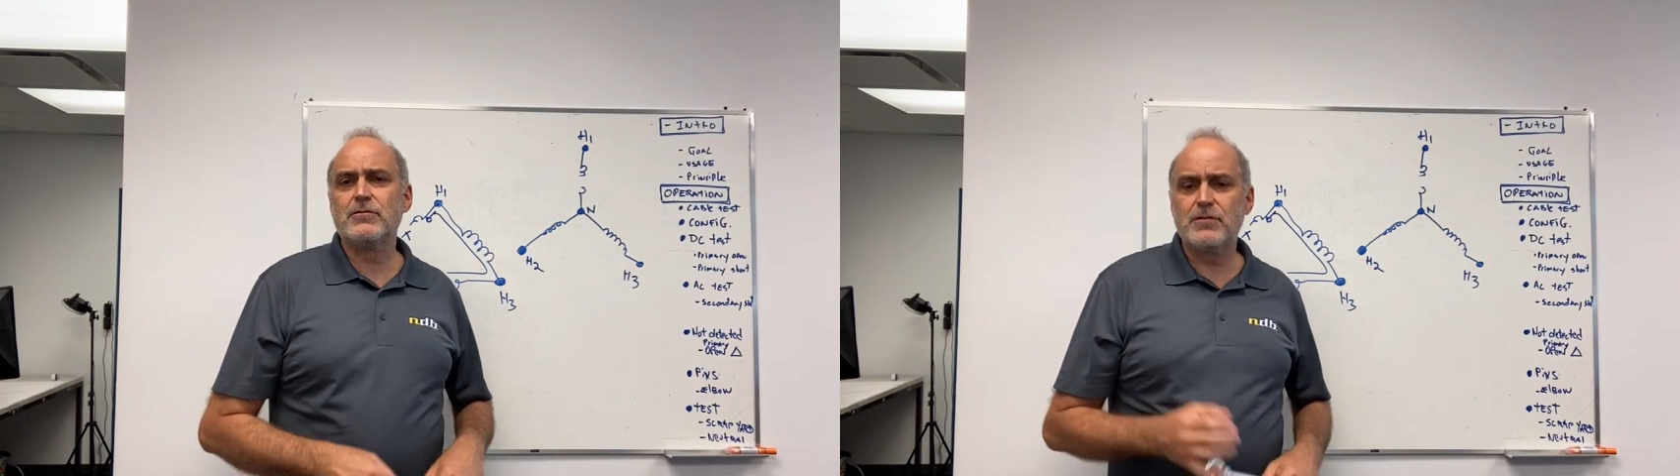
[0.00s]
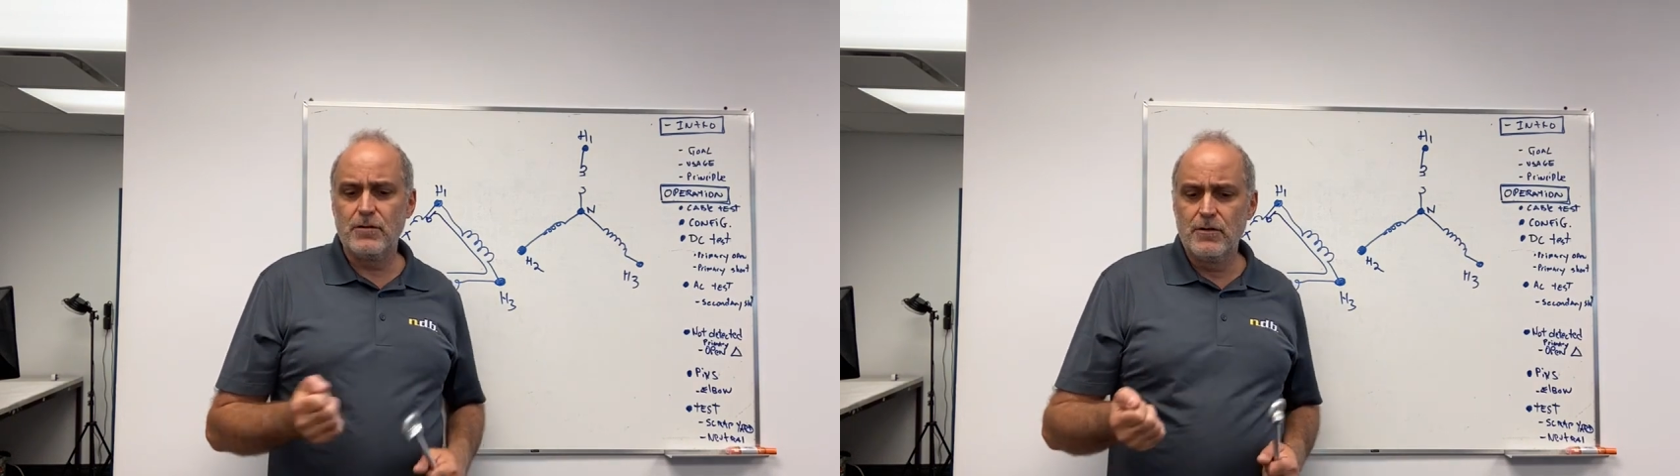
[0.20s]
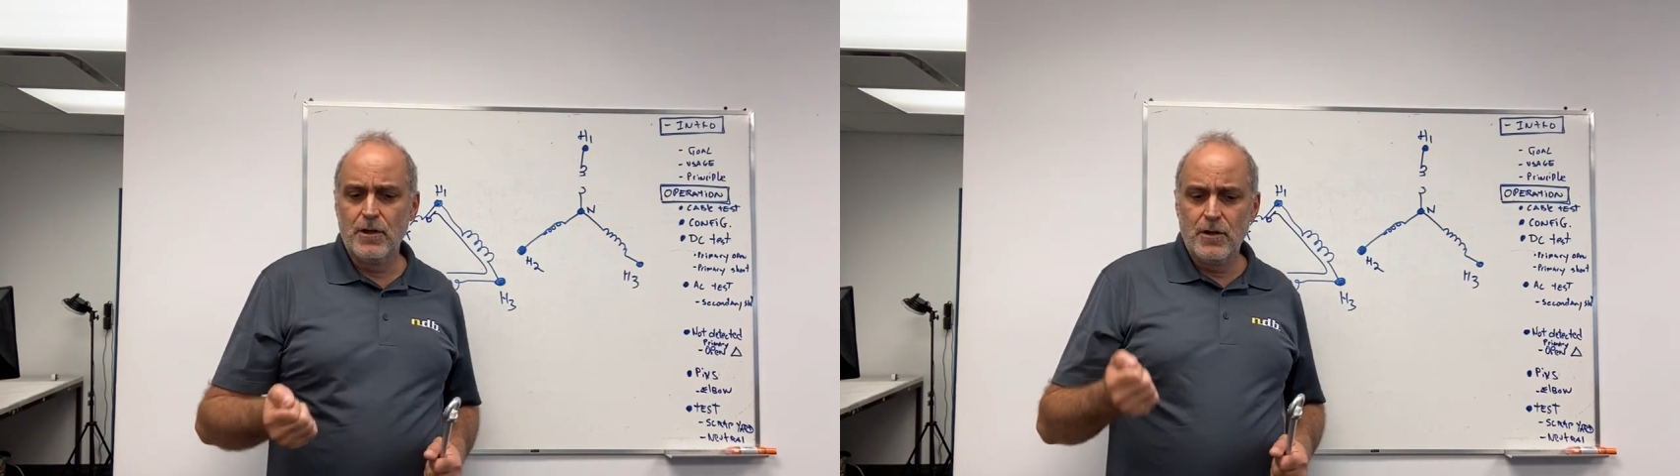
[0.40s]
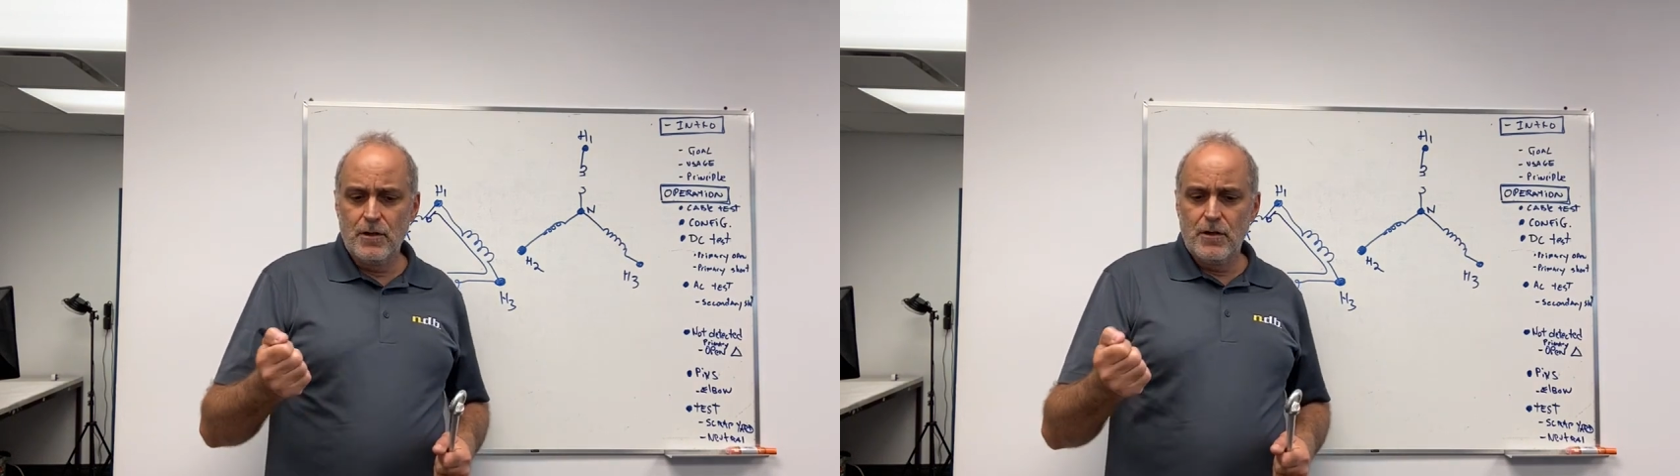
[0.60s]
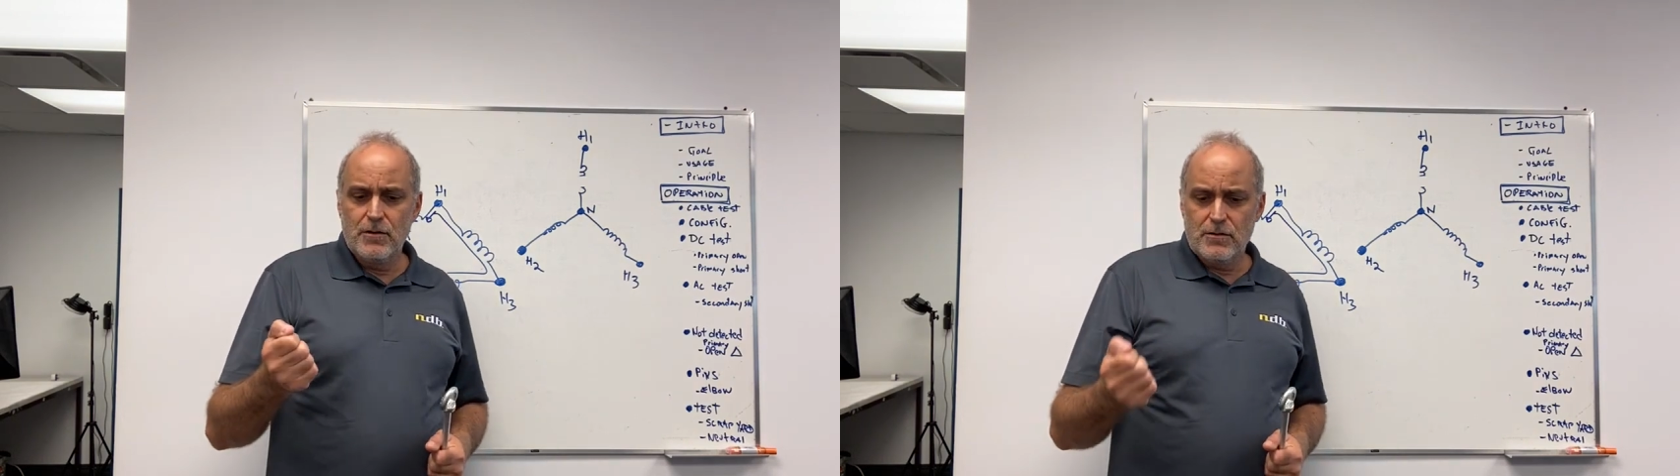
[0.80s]
So
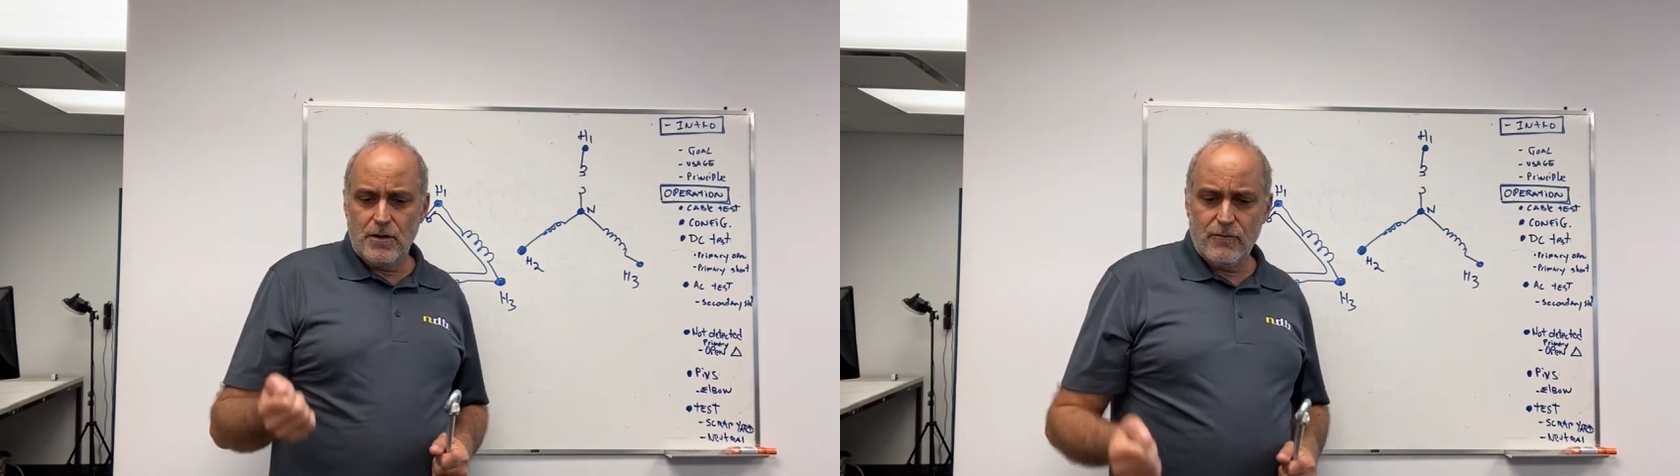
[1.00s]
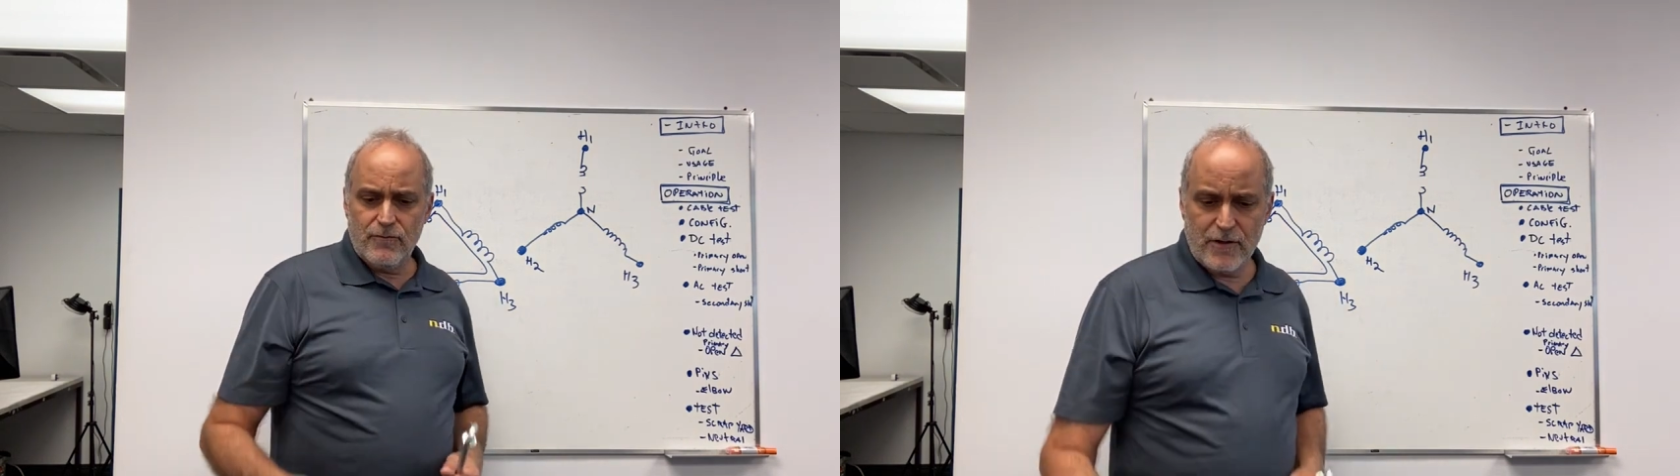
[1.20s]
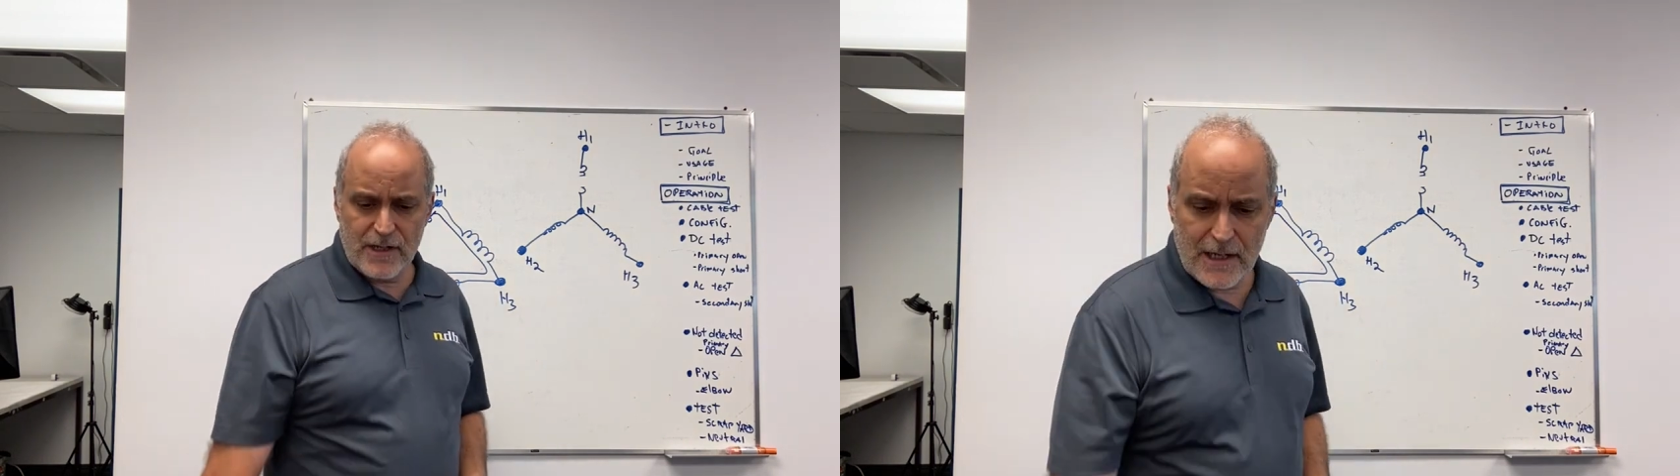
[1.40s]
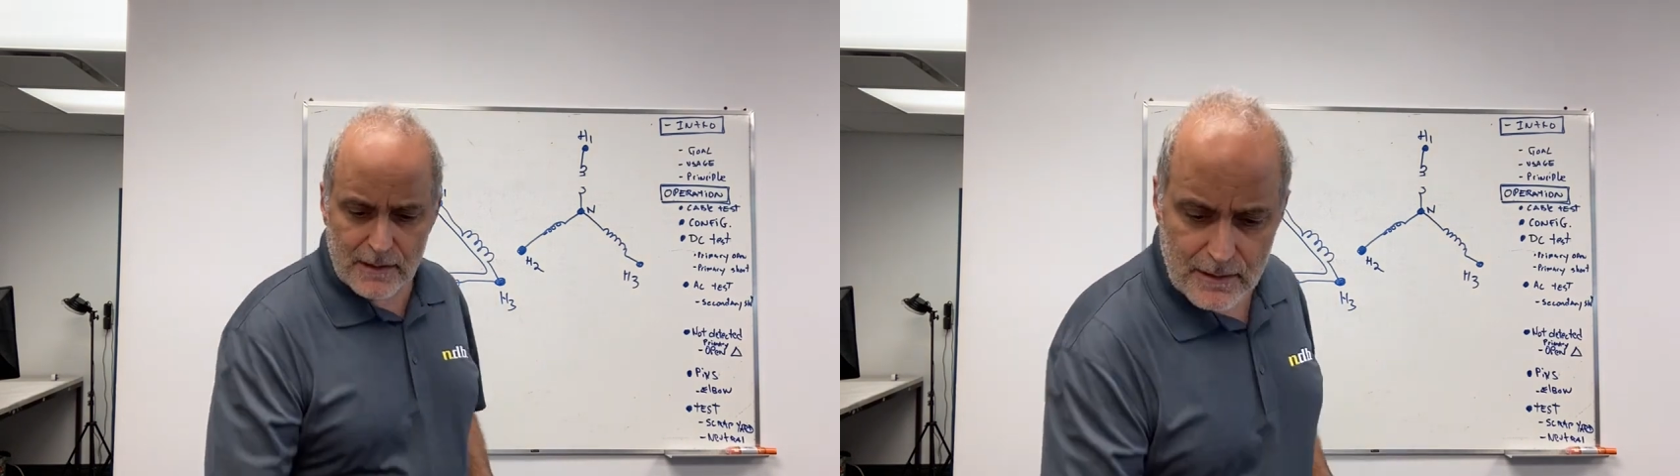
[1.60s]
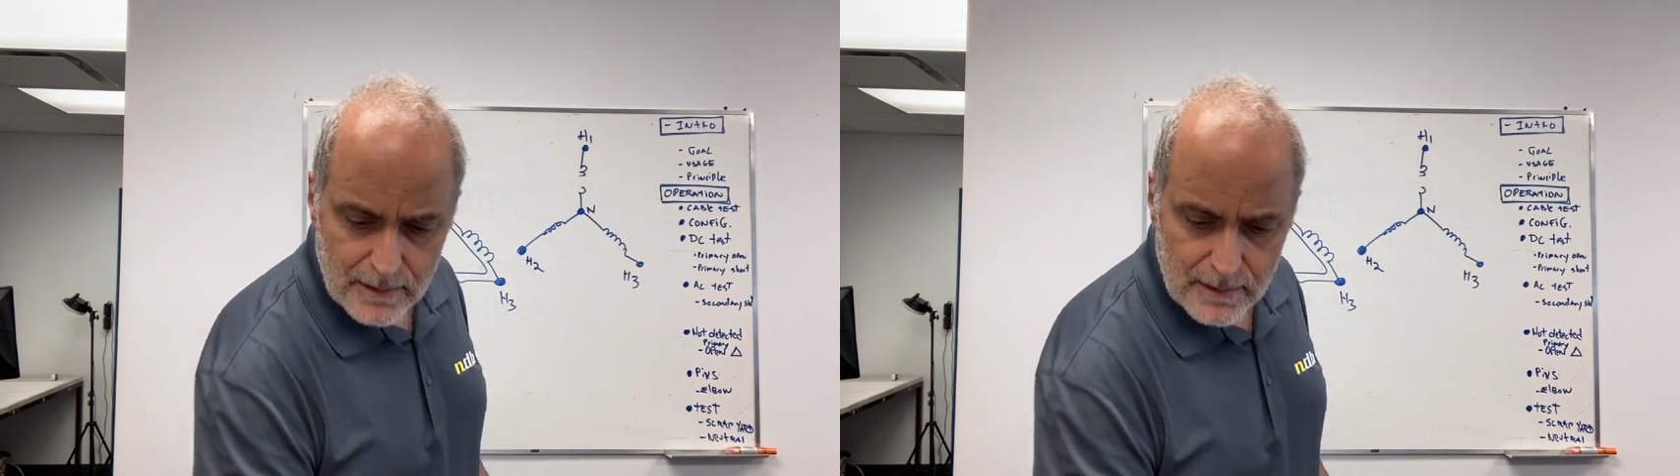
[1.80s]
don't forget